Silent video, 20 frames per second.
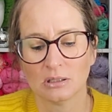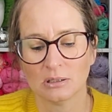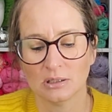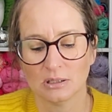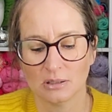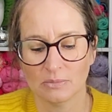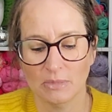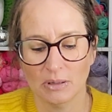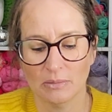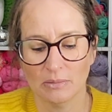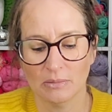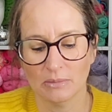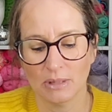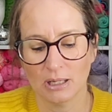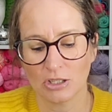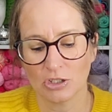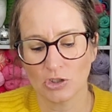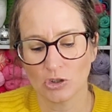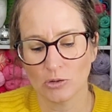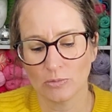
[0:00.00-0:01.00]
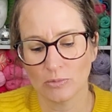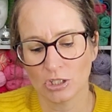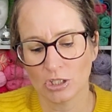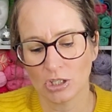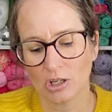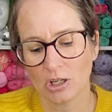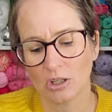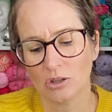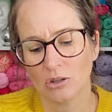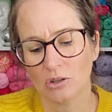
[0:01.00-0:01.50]
let's make sure I'm
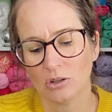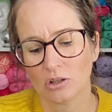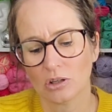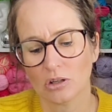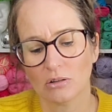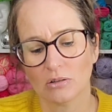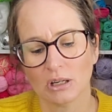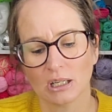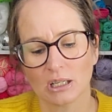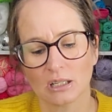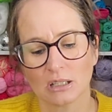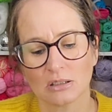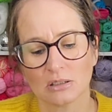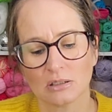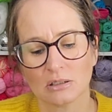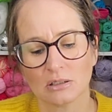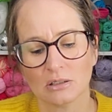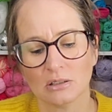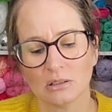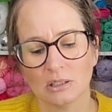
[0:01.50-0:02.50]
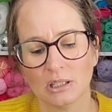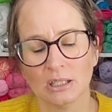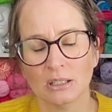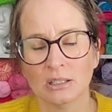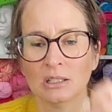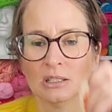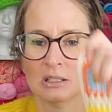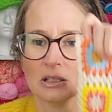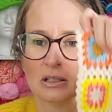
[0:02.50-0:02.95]
showing you the correct side.